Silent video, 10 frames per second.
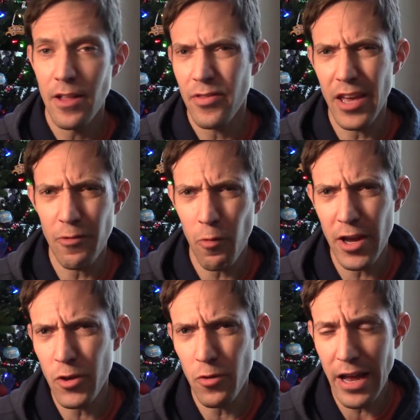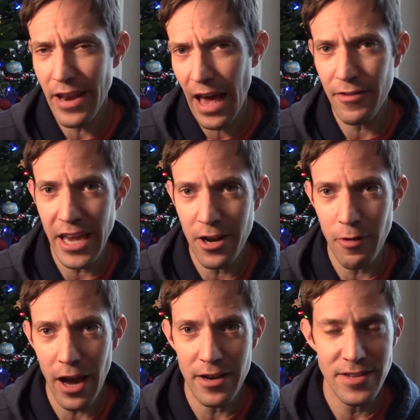The way you navigate
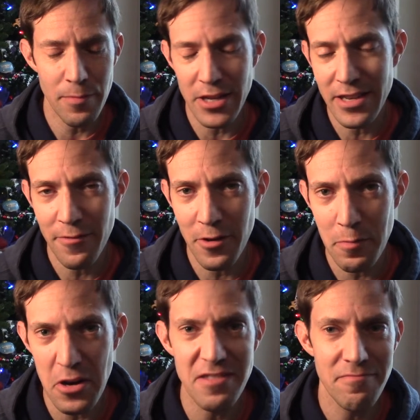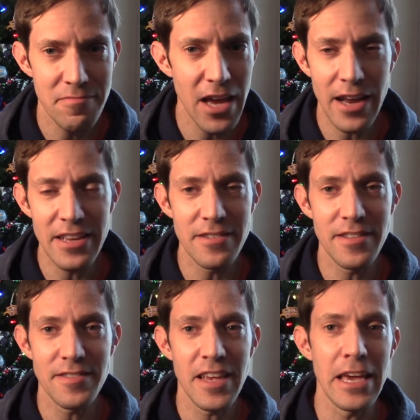around it's a bit different, but the idea is
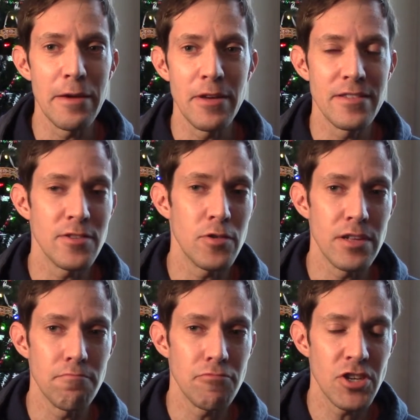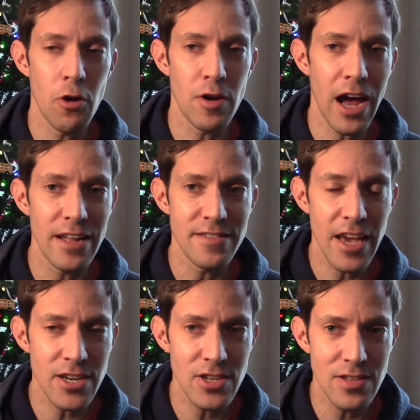the same: is you can show and hide
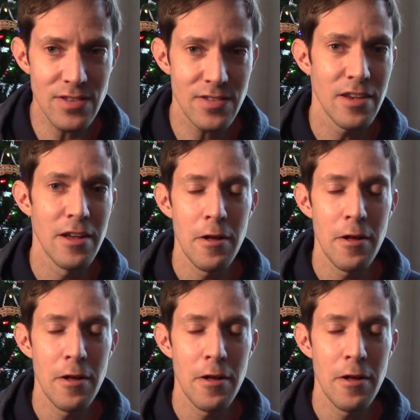sections,